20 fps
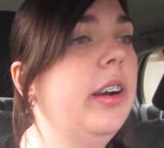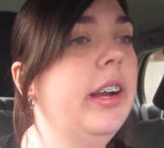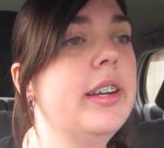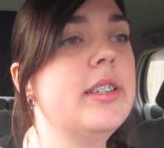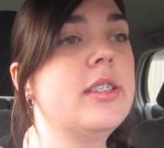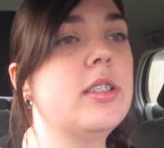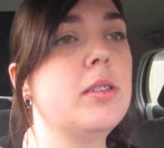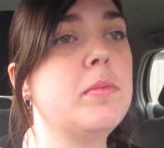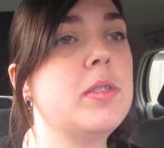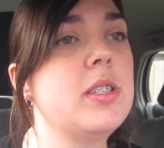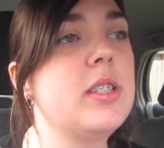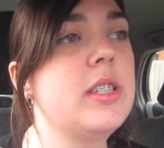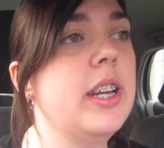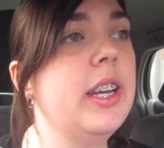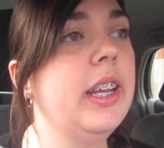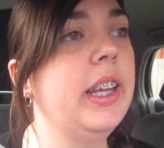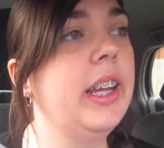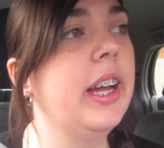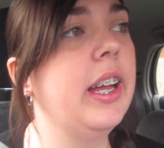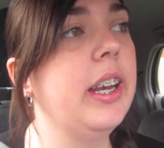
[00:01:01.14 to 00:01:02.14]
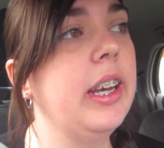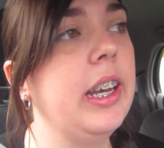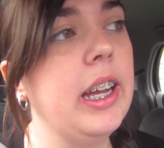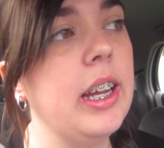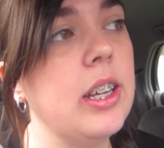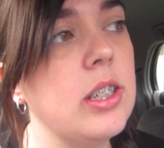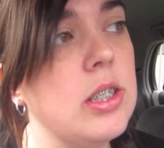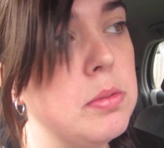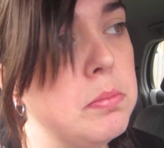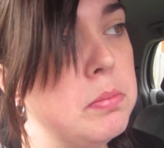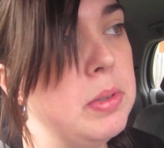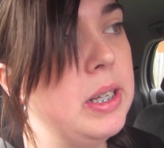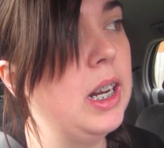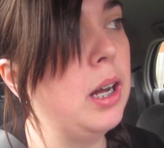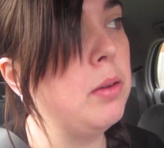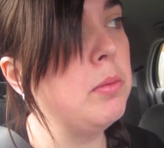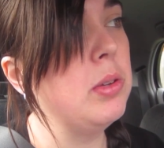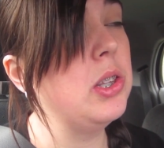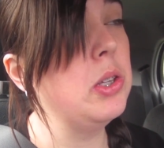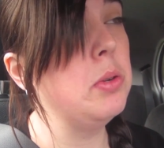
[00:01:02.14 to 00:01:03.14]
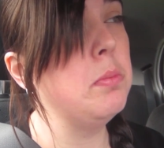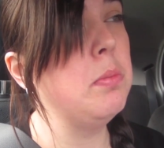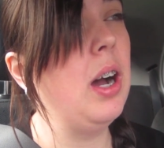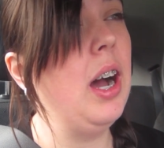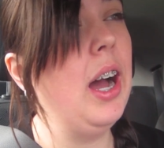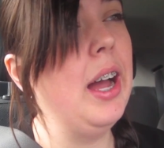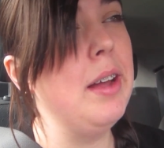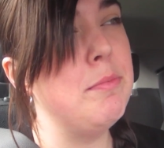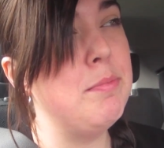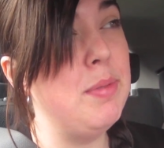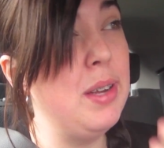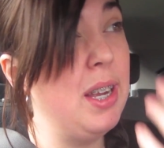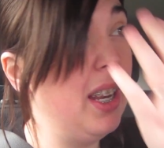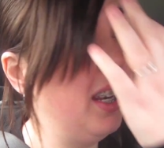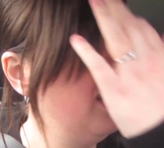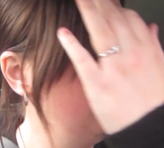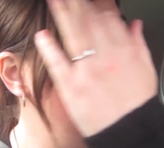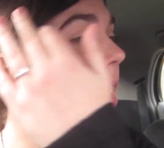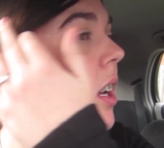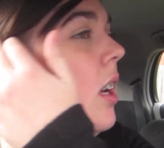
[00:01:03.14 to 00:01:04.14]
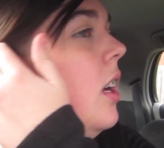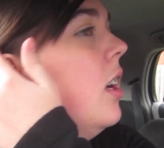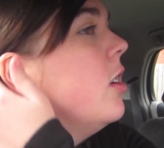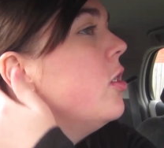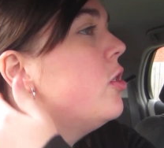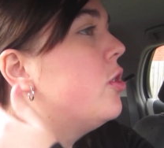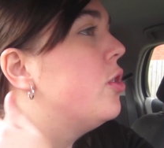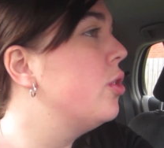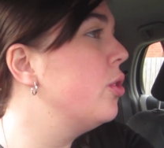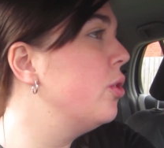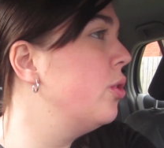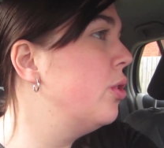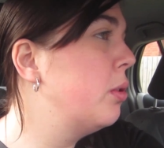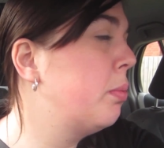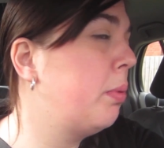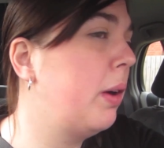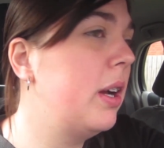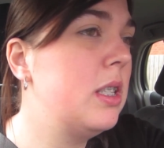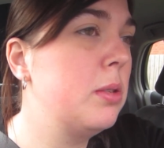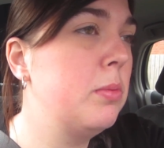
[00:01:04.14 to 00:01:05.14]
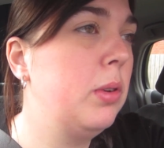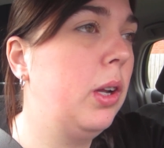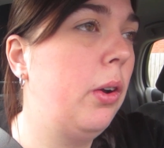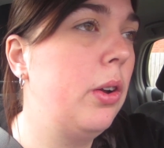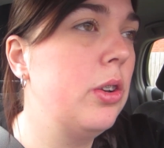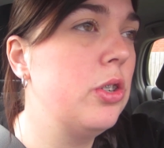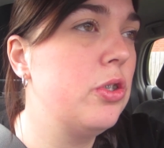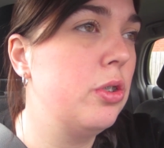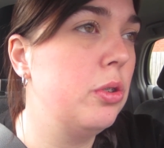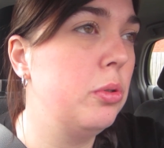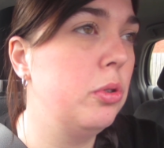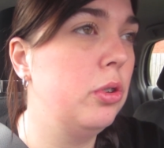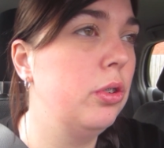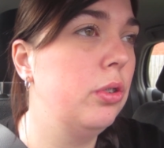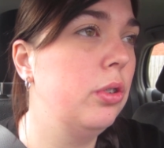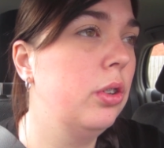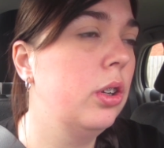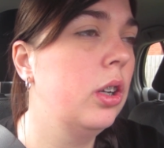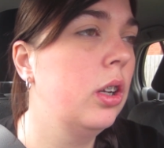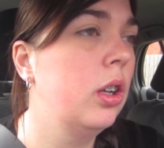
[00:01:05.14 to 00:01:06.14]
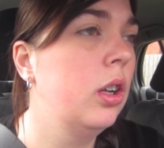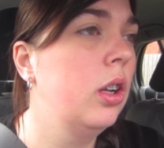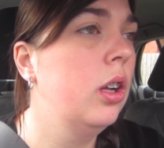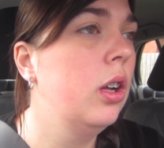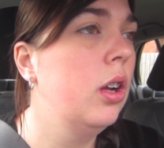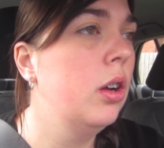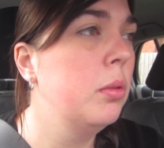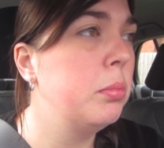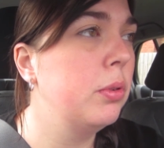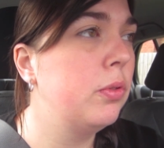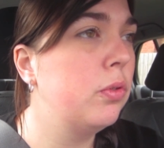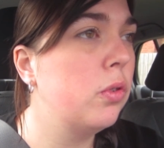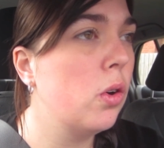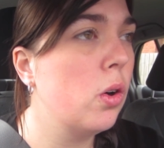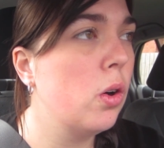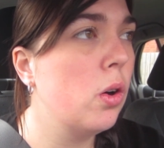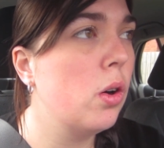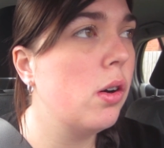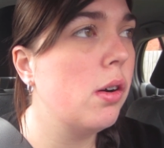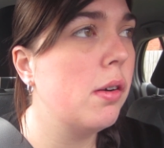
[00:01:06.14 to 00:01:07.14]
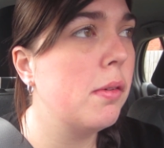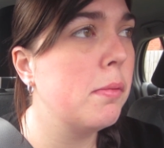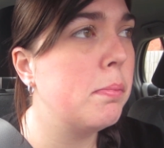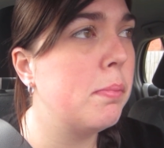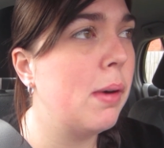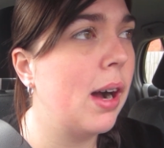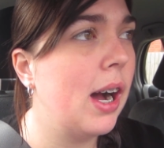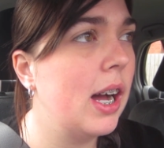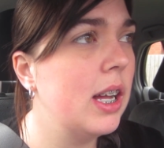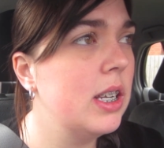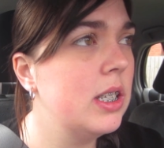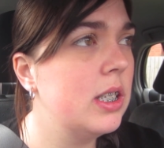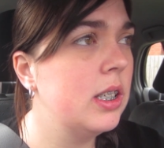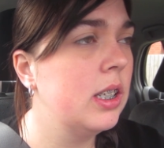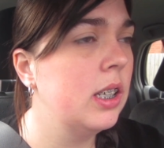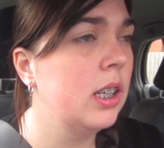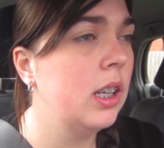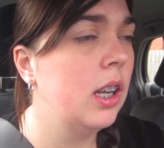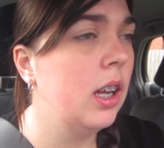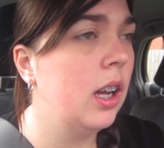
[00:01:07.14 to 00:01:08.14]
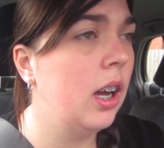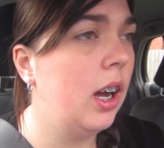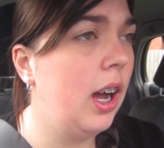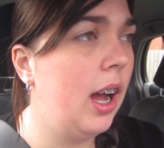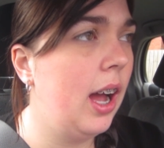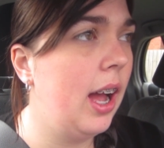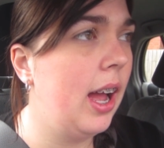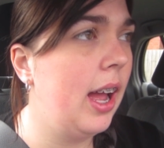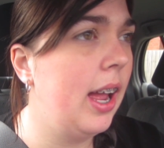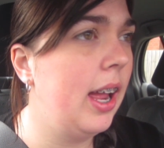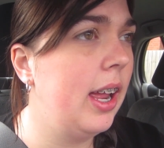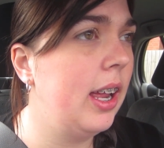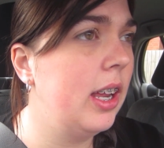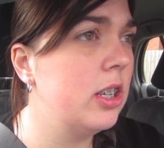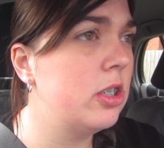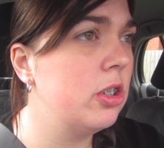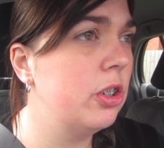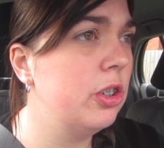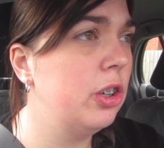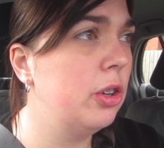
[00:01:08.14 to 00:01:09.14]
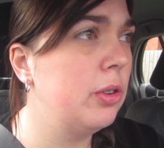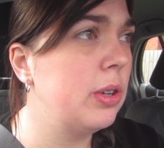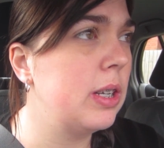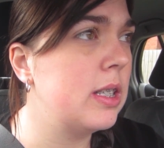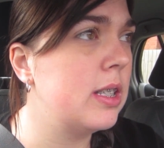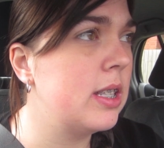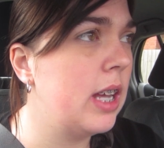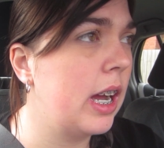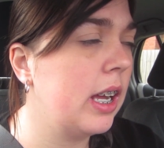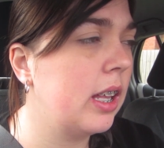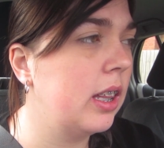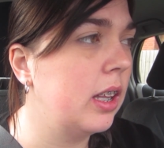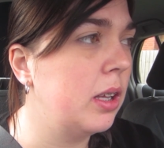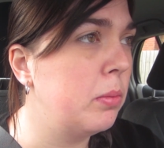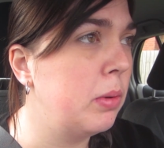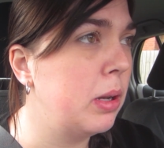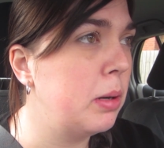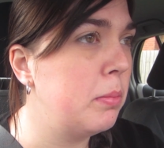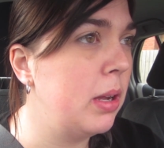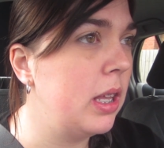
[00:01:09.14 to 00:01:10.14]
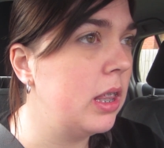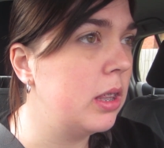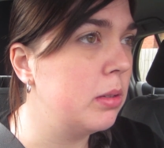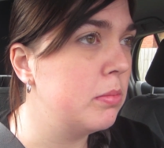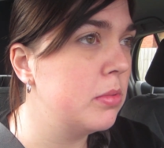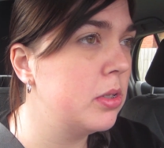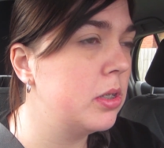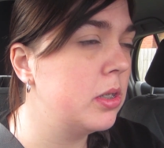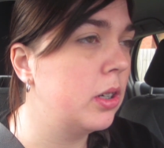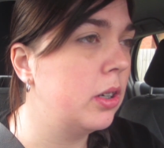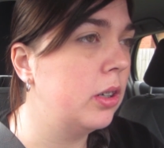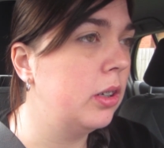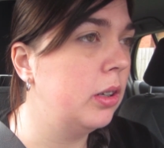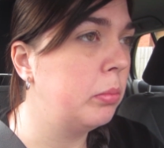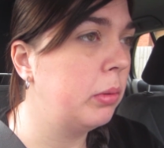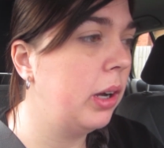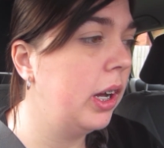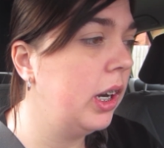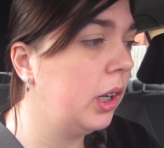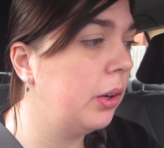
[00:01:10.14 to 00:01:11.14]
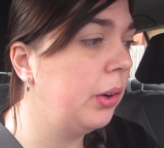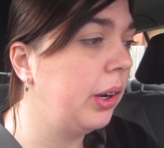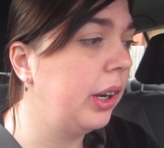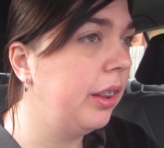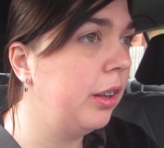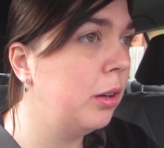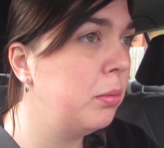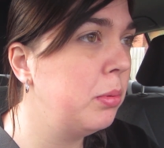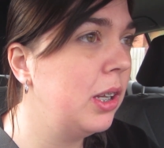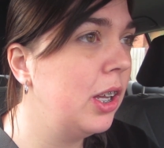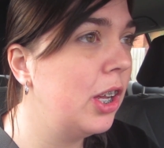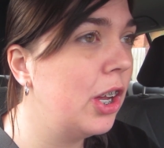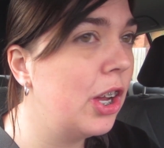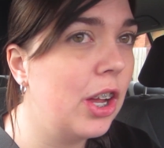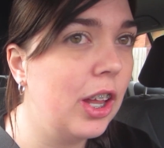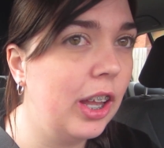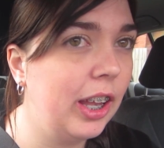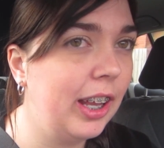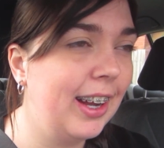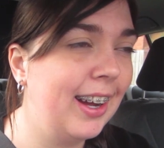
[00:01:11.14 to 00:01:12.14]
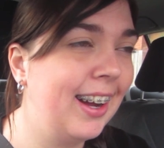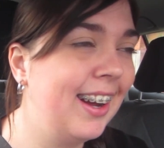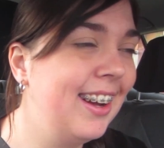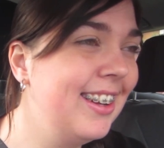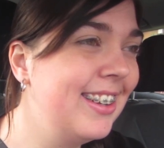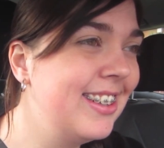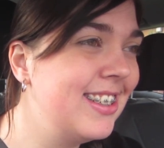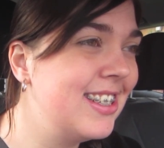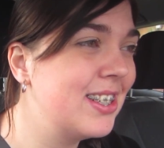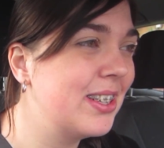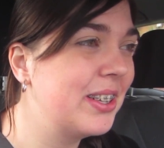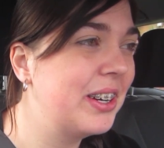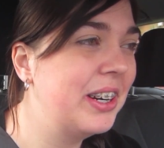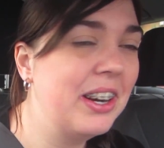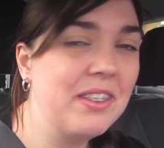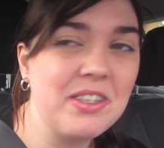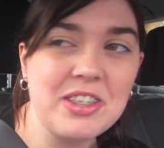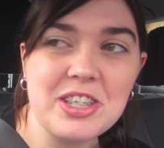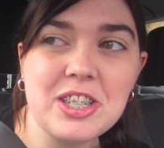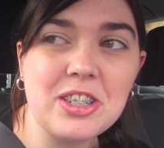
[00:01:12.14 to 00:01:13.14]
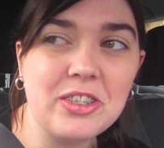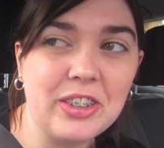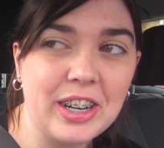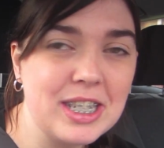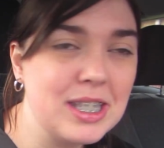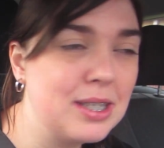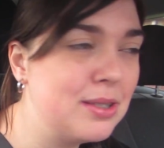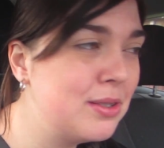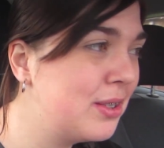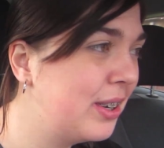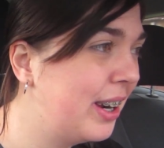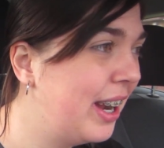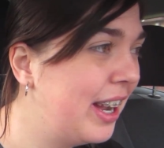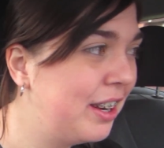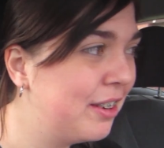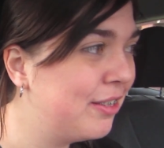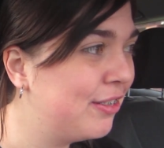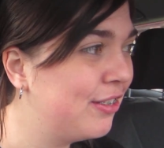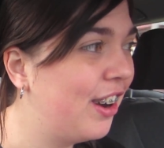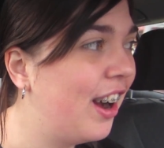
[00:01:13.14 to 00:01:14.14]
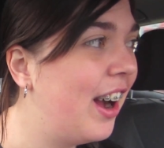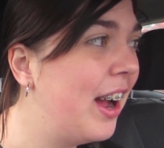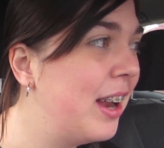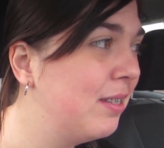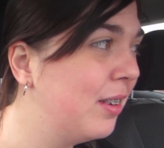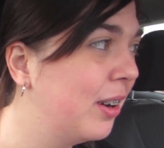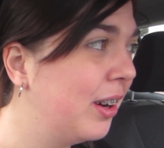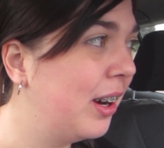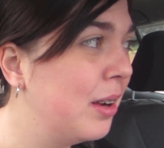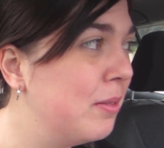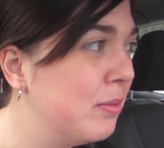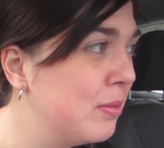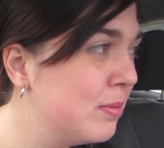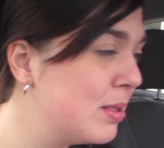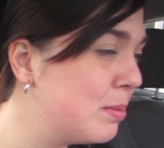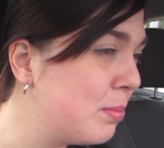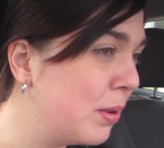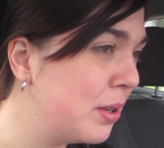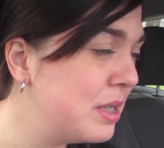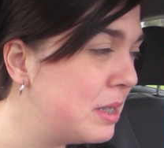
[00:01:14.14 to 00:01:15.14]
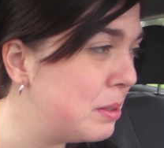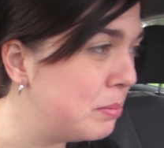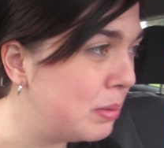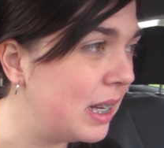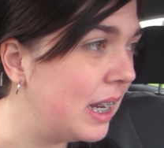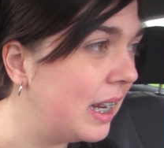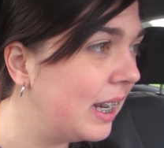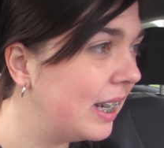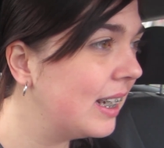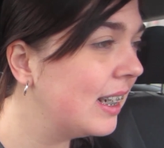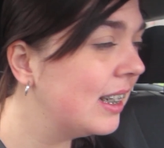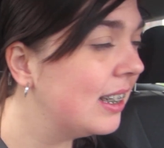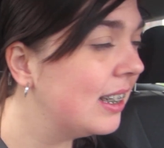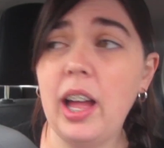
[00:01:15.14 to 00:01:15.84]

Alright, so I'm just heading out now to meet up with them. I've been to the place that we're going to before, but I don't know exactly where to meet them, so I'm kind of going a little bit earlier just so I don't have the stress of trying to find where I'm supposed to be.